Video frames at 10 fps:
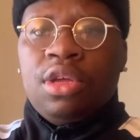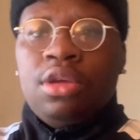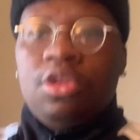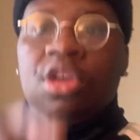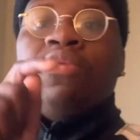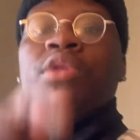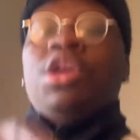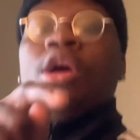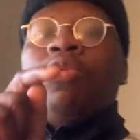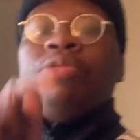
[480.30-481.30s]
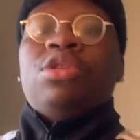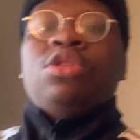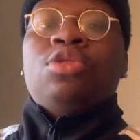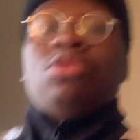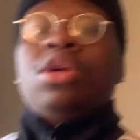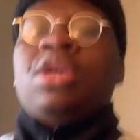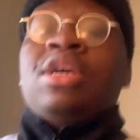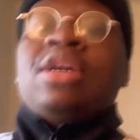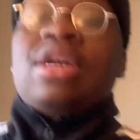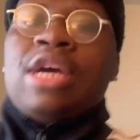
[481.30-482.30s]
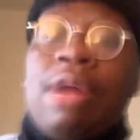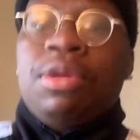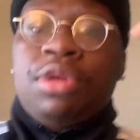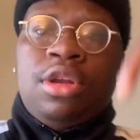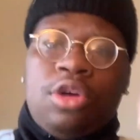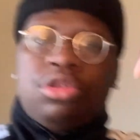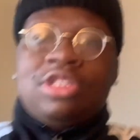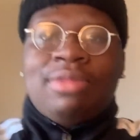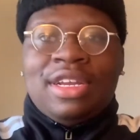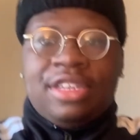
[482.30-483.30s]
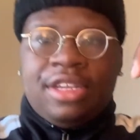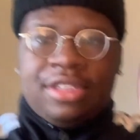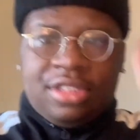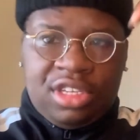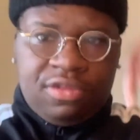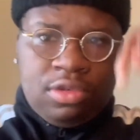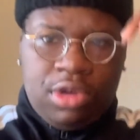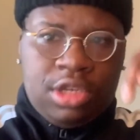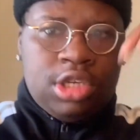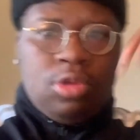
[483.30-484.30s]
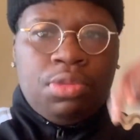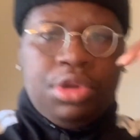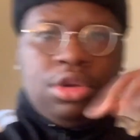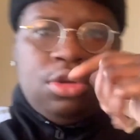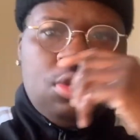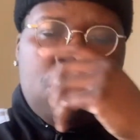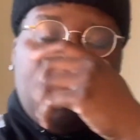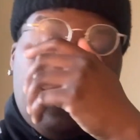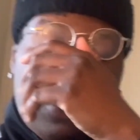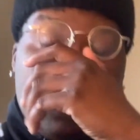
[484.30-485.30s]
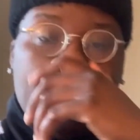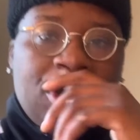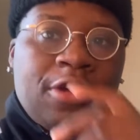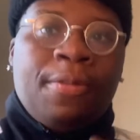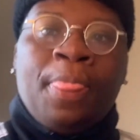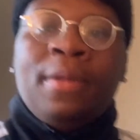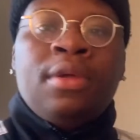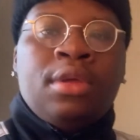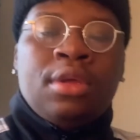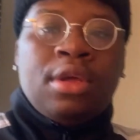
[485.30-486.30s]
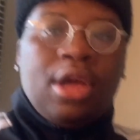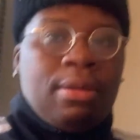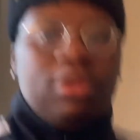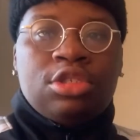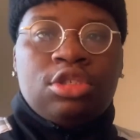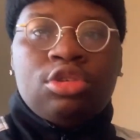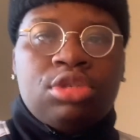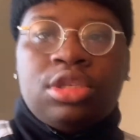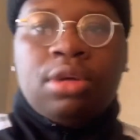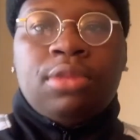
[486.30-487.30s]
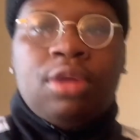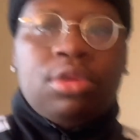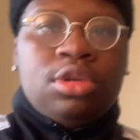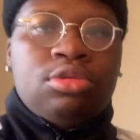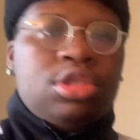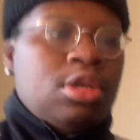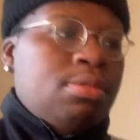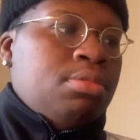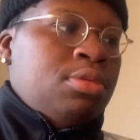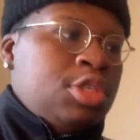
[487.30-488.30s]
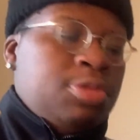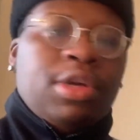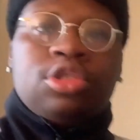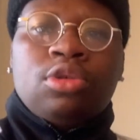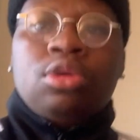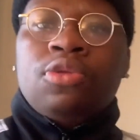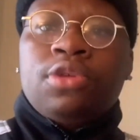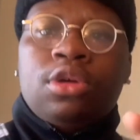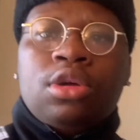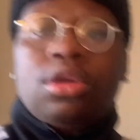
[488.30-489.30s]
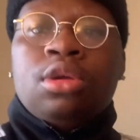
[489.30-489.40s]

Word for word: giveaway y'all want me to do. Comment below some ideas and giveaways y'all want me to do for uh I'ma just do something. I wanna do something special for uh